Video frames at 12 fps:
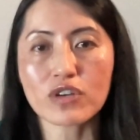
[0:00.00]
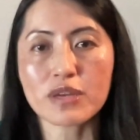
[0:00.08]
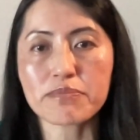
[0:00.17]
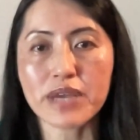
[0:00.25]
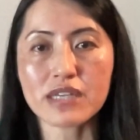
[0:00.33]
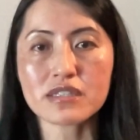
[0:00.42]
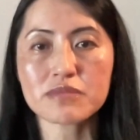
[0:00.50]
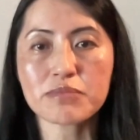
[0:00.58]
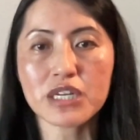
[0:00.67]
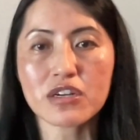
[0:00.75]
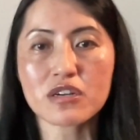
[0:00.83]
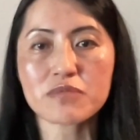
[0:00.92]

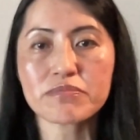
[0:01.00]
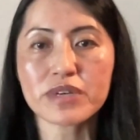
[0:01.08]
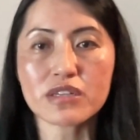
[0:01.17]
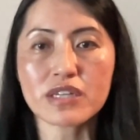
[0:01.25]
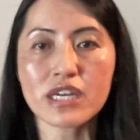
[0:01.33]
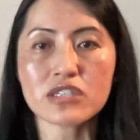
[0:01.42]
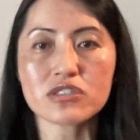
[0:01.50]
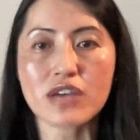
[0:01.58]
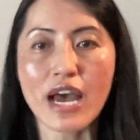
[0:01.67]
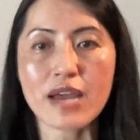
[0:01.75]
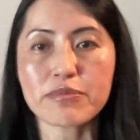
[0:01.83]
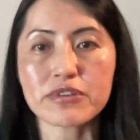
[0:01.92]
token-based meter billing
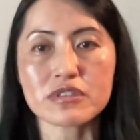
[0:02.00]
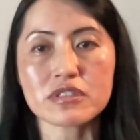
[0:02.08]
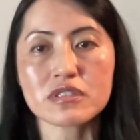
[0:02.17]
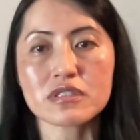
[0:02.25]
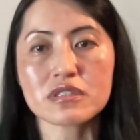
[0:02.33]
to hybrid